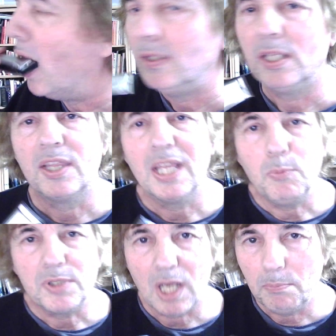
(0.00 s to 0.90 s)
Now the thing
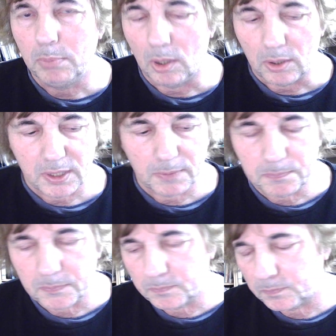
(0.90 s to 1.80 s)
with tongue block
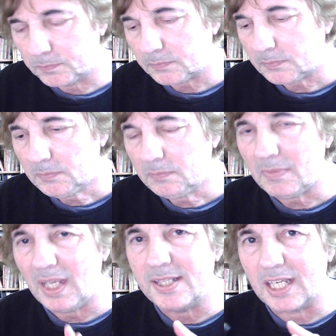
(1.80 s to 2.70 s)

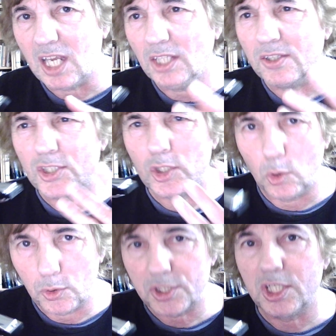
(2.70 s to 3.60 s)
is it kind of
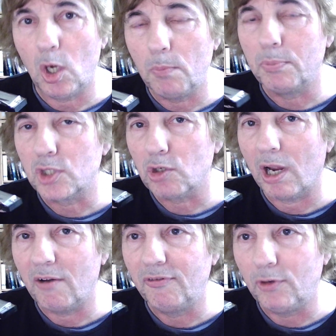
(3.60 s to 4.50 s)
sorts the embouchure
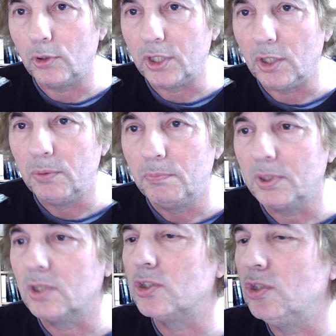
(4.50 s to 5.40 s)
out for you,
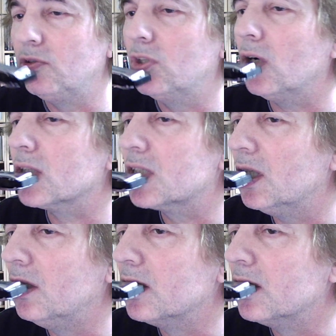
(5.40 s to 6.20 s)
because you've got to